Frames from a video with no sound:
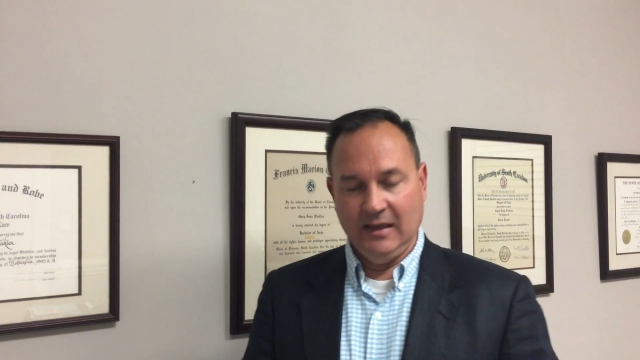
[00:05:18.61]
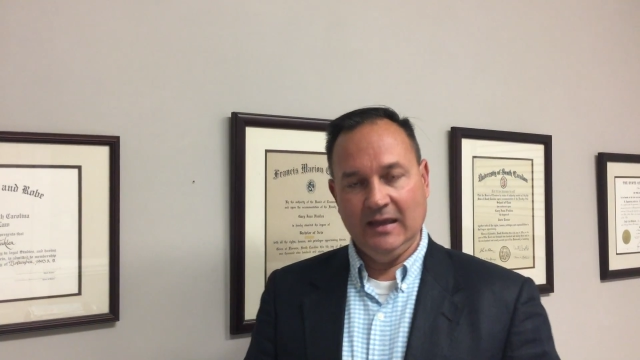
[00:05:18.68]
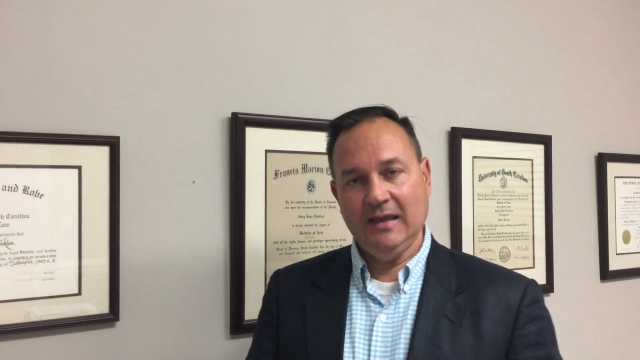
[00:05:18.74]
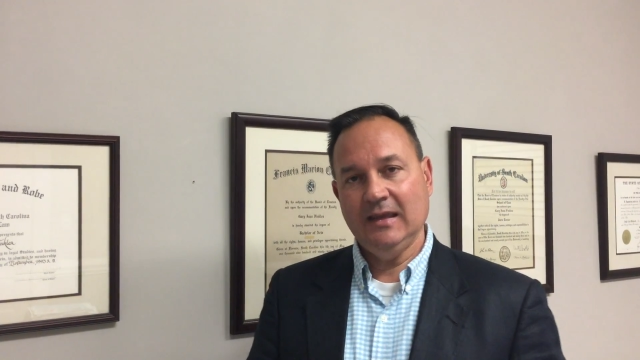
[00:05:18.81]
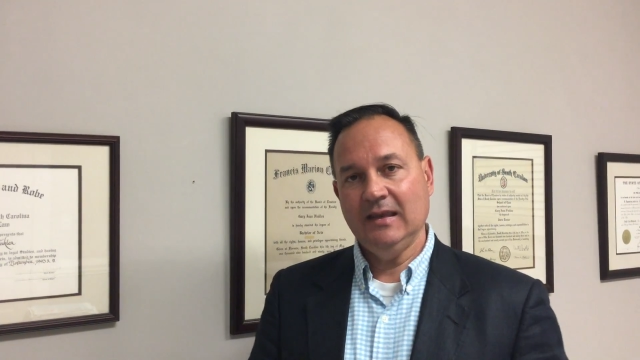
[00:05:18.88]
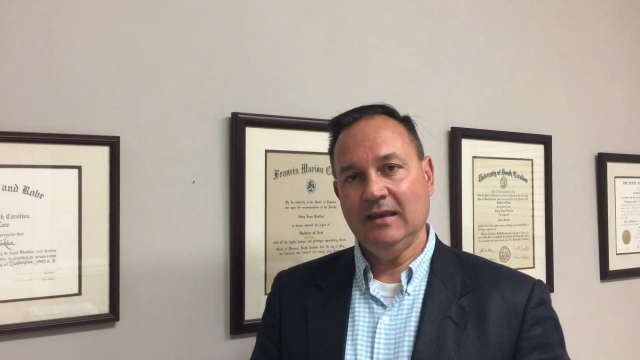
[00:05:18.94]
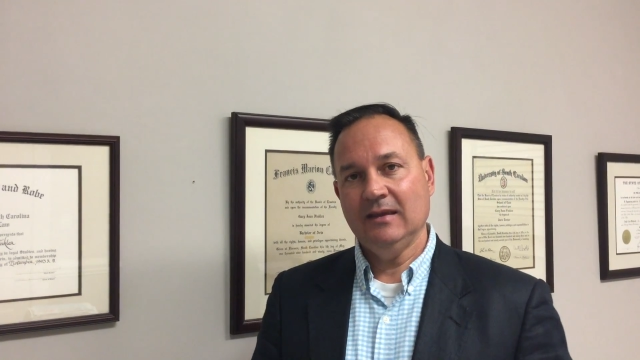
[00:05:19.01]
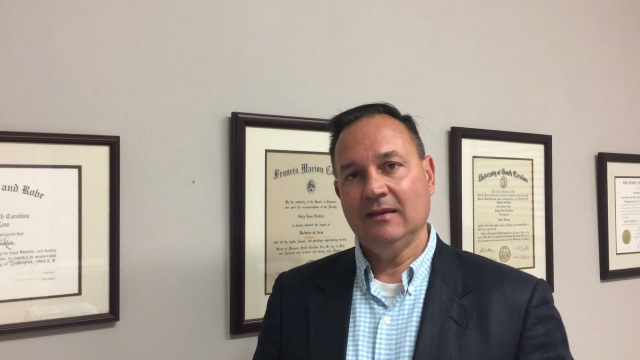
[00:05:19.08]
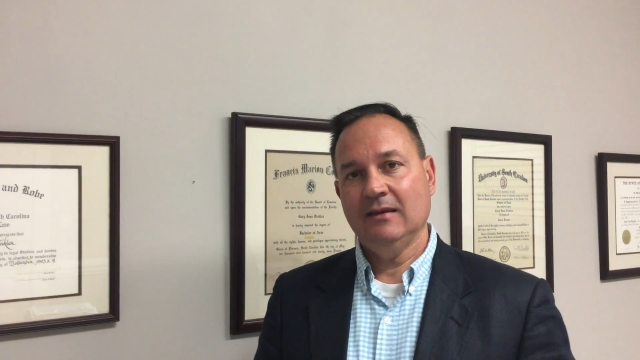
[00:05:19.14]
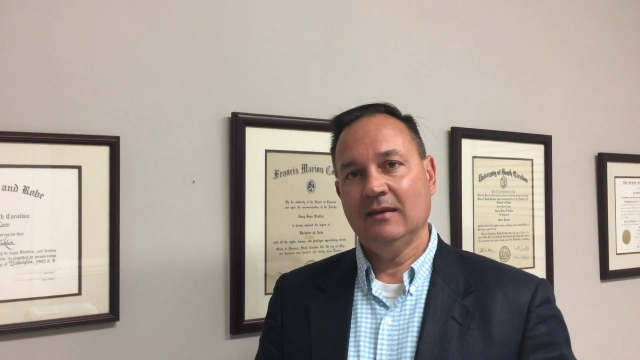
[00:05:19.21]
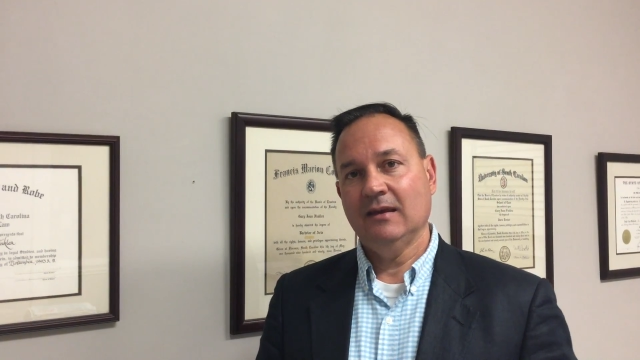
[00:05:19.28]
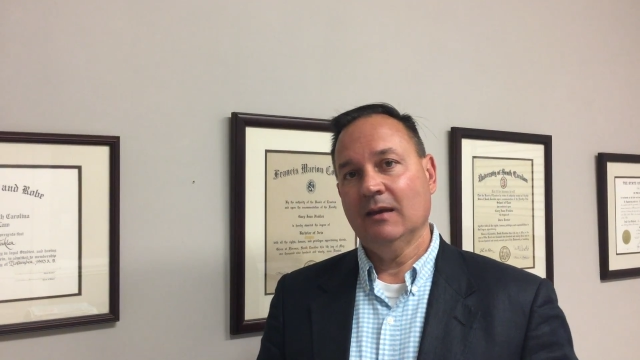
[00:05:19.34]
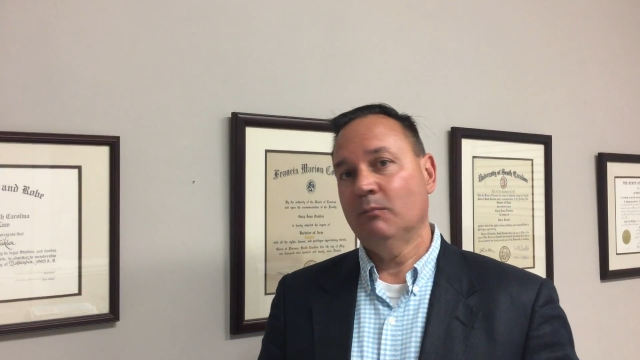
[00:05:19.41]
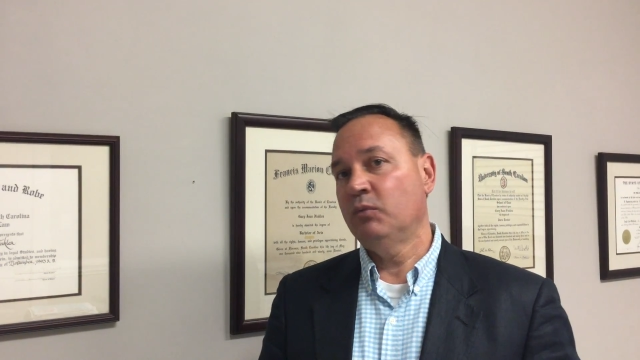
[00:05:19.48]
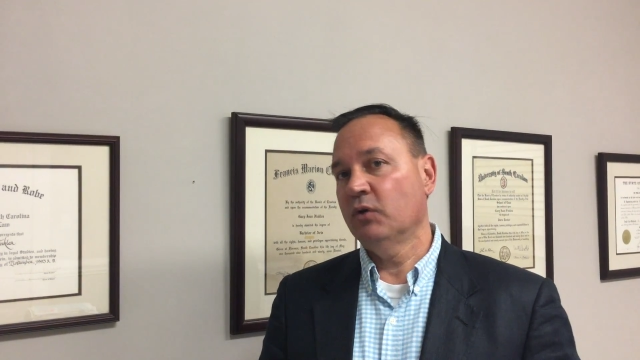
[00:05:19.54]
eating,
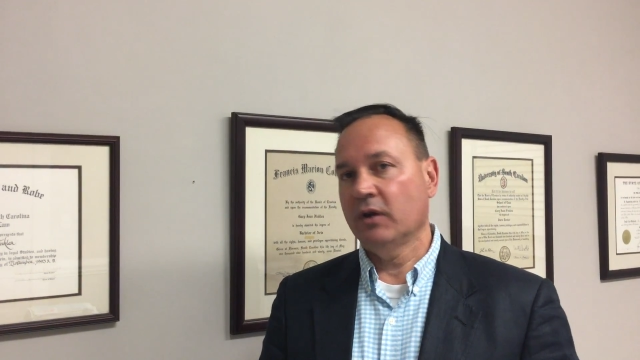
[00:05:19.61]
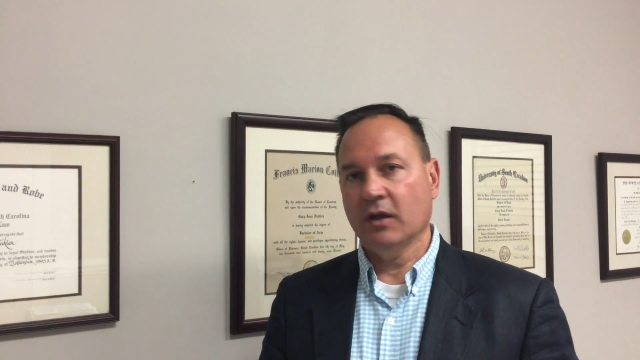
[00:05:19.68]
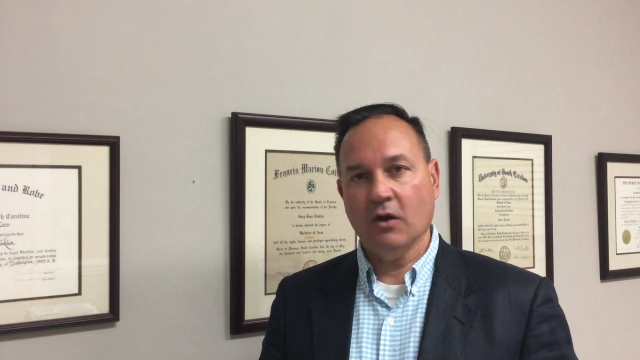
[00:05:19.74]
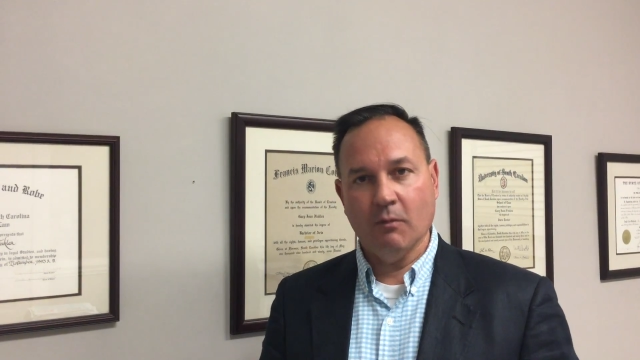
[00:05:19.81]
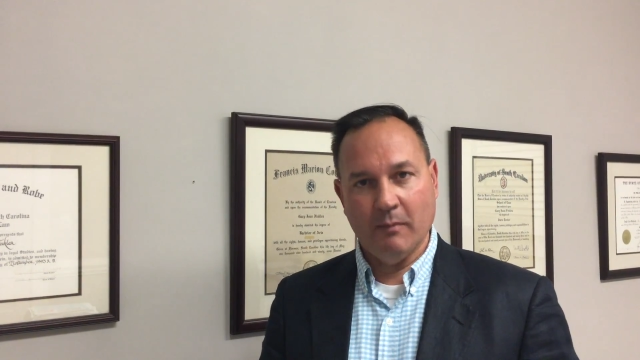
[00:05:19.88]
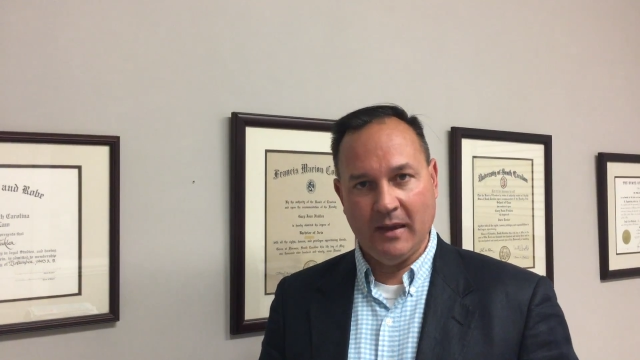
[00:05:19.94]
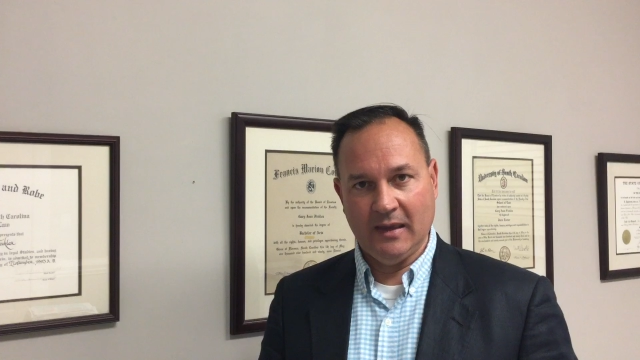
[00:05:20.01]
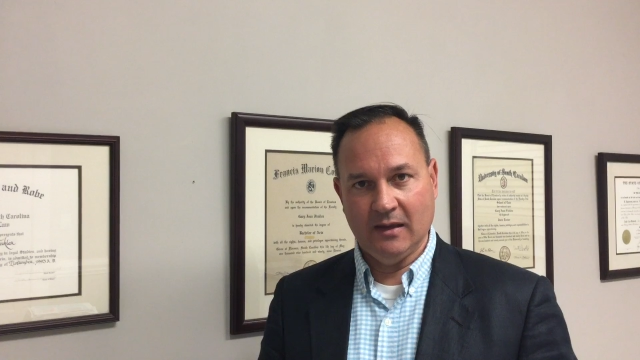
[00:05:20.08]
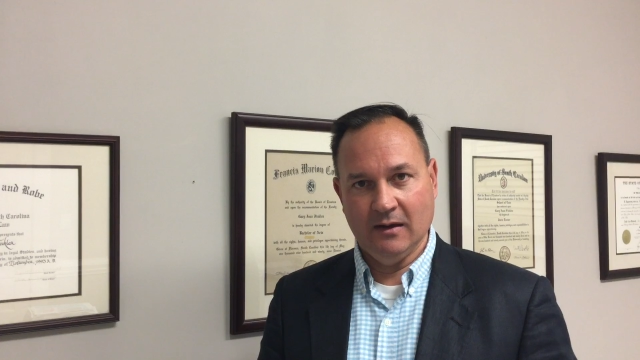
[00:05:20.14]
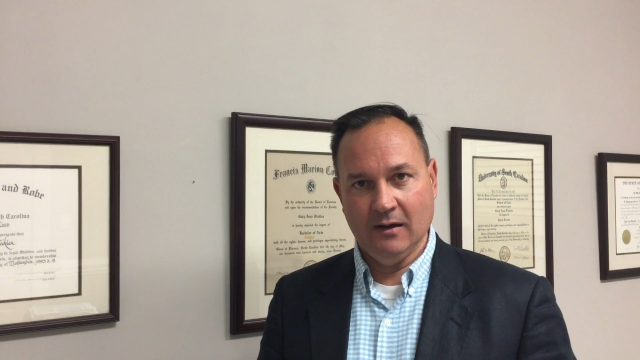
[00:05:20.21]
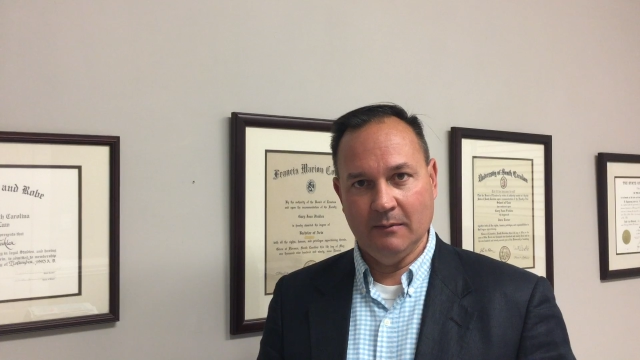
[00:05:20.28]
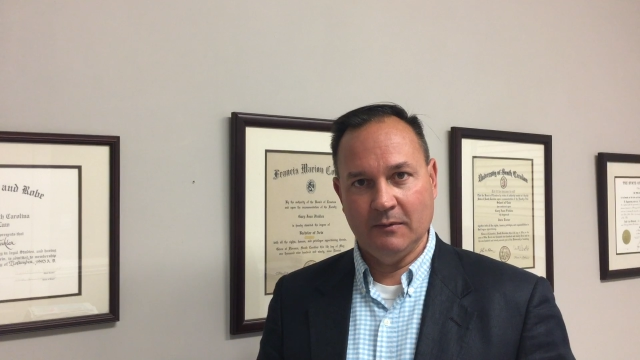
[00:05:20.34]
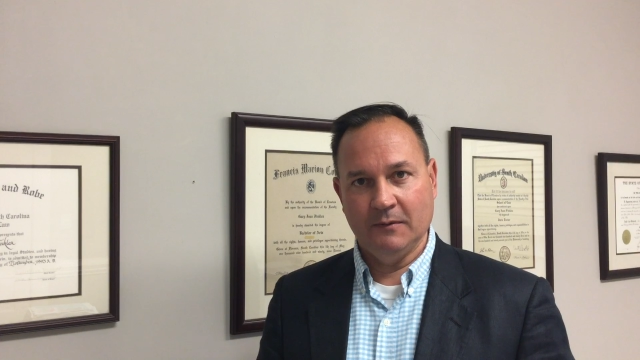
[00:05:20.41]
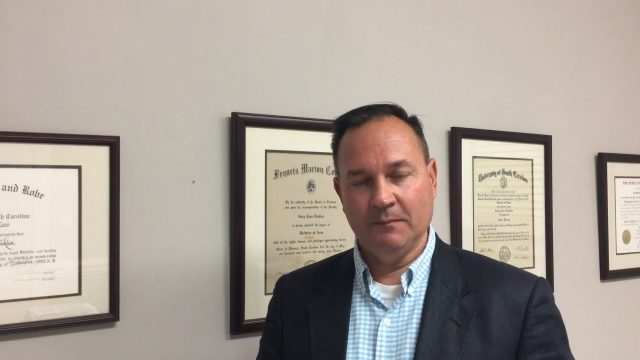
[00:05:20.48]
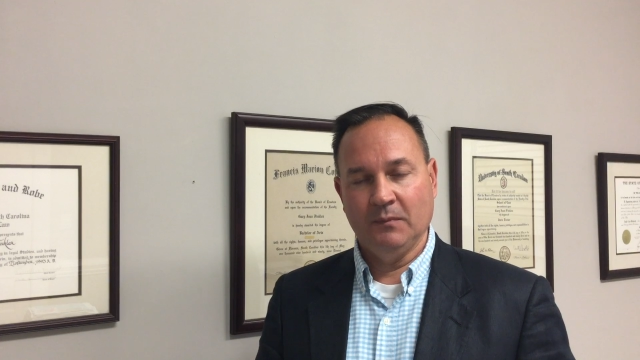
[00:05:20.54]
and putting on
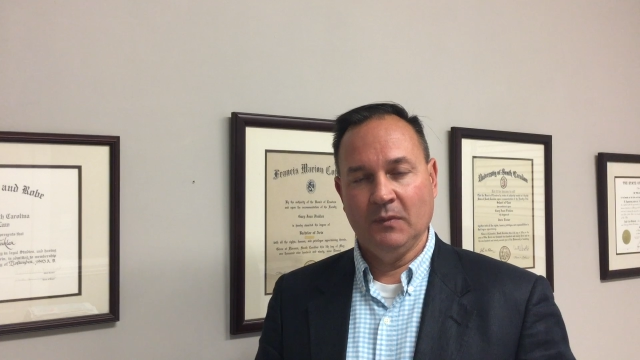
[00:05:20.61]
makeup.